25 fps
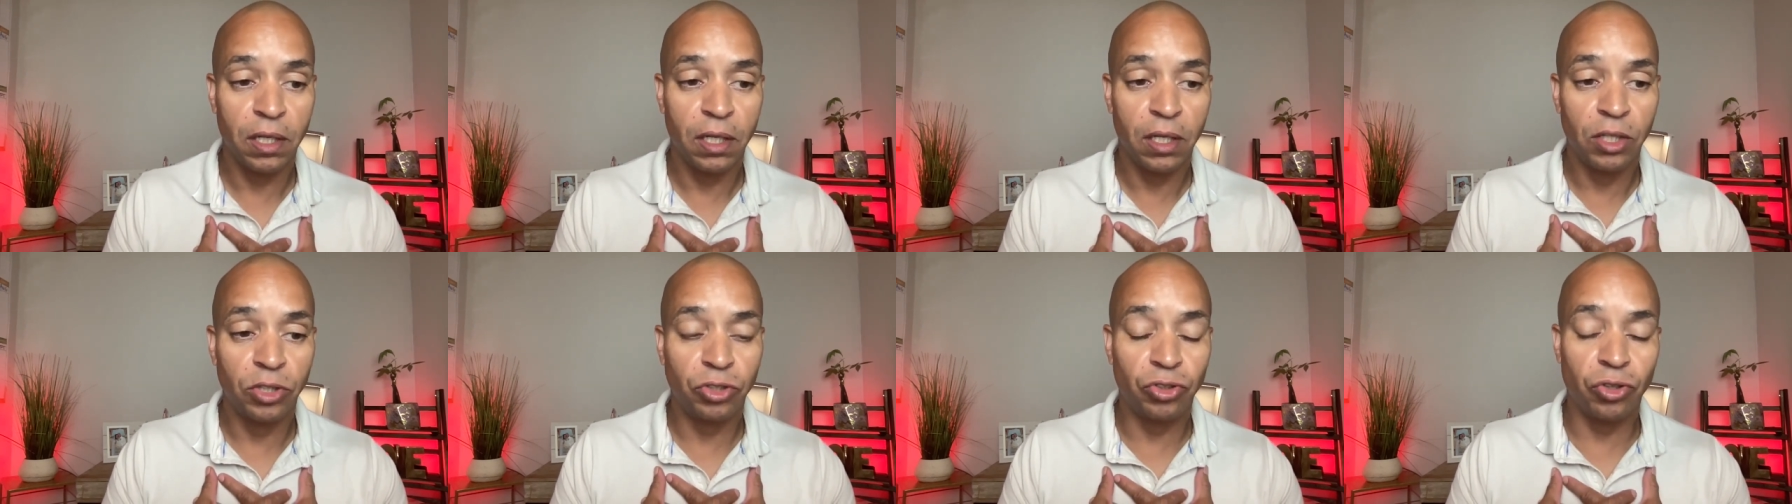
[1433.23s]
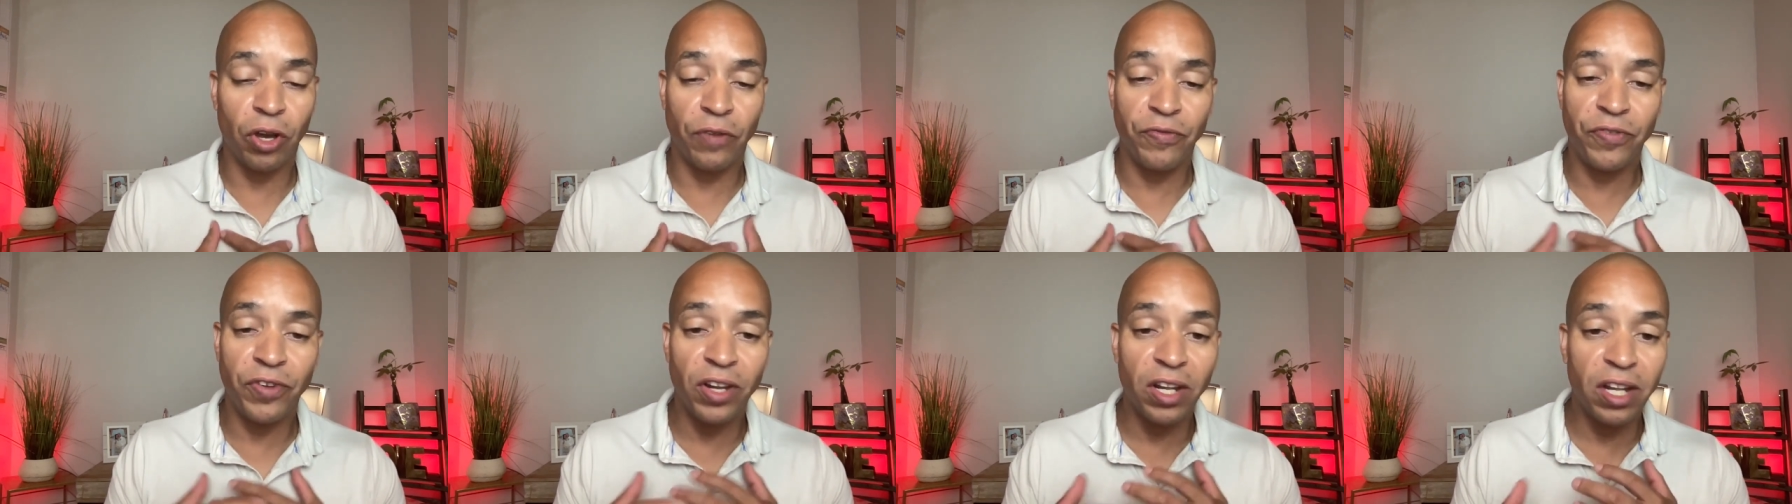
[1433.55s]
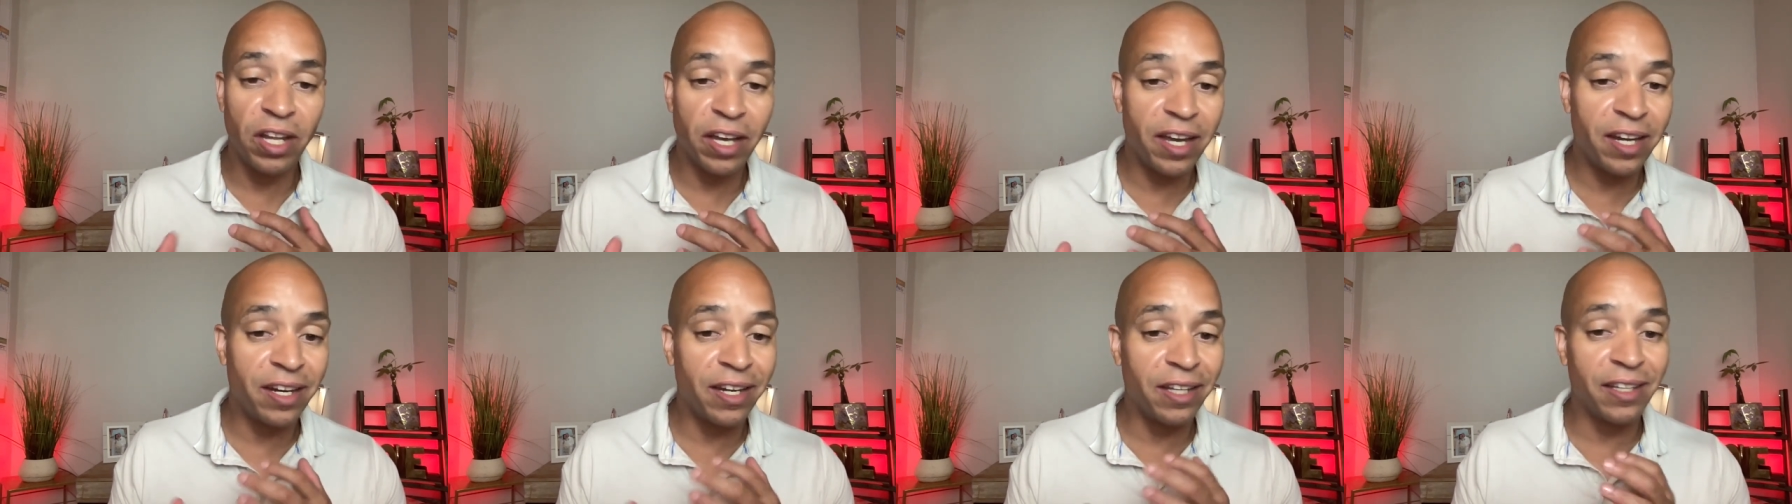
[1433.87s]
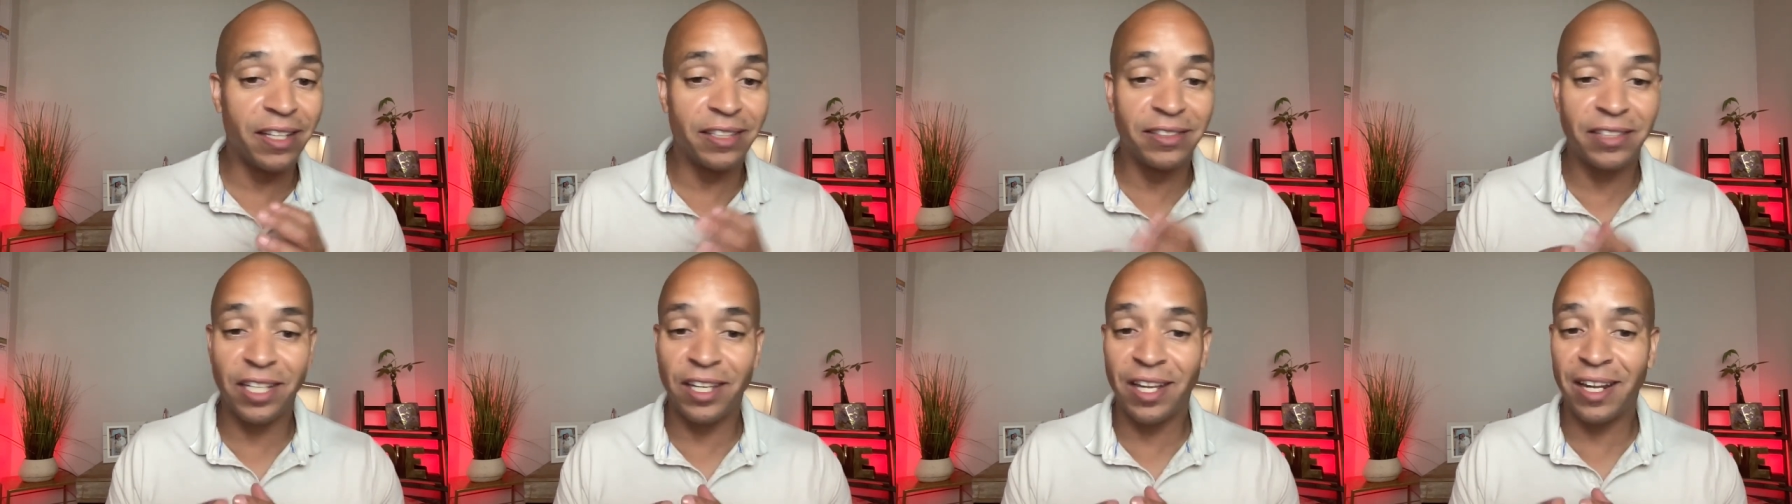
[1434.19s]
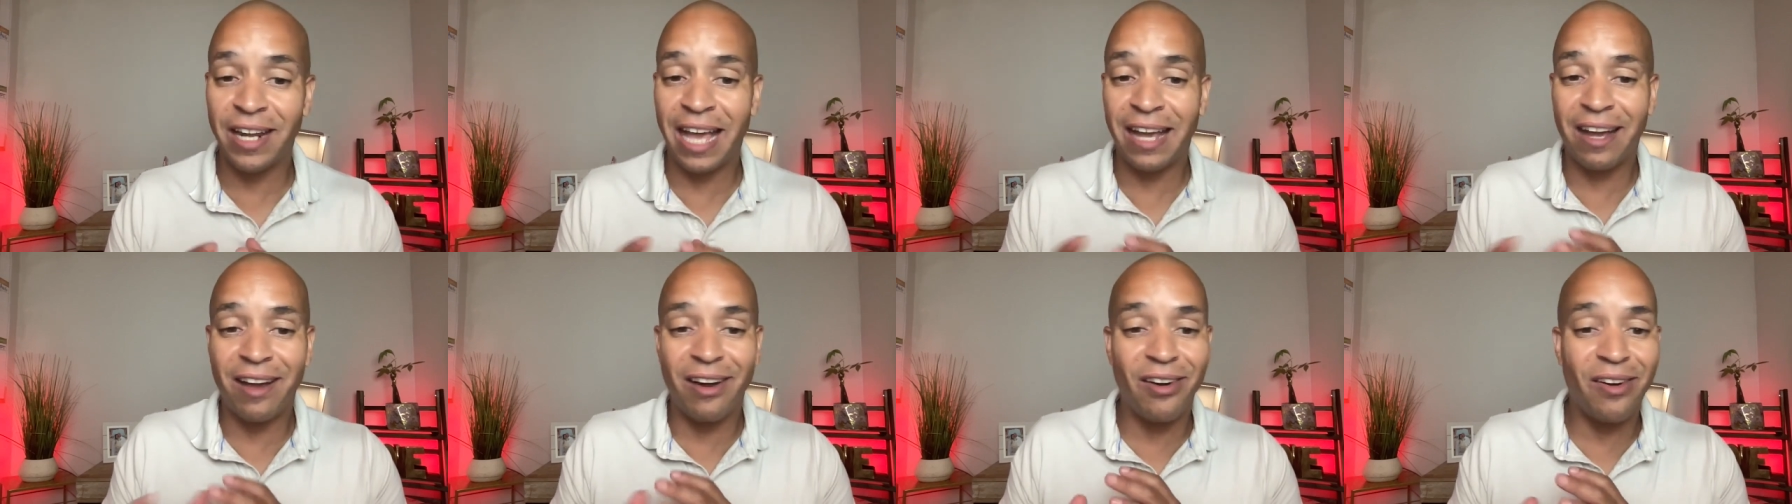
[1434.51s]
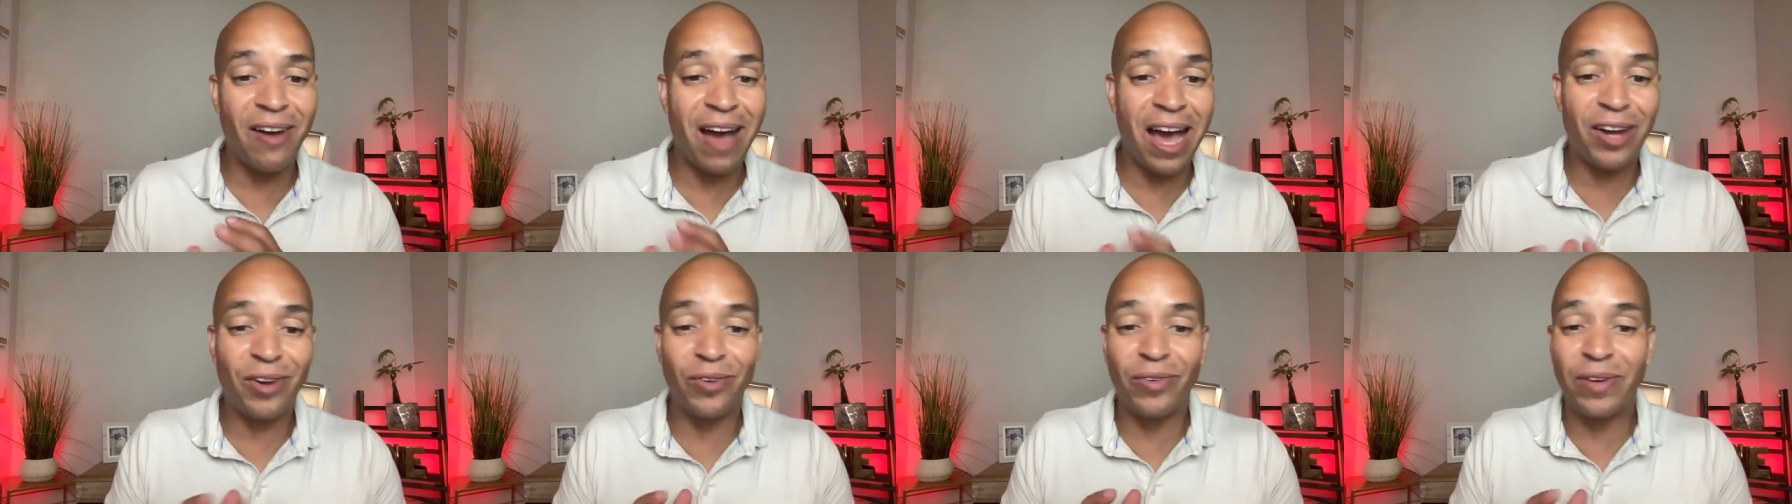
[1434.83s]
So if you're looking at this and you're like, "Oh,
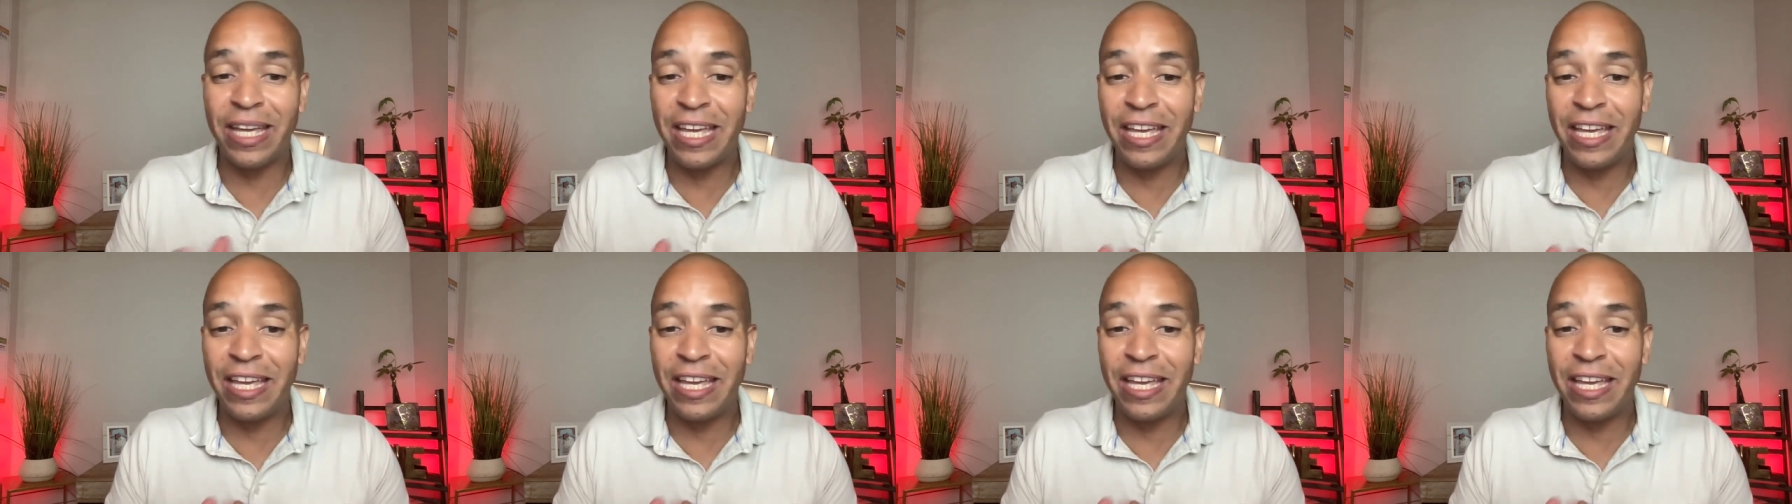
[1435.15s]
I don't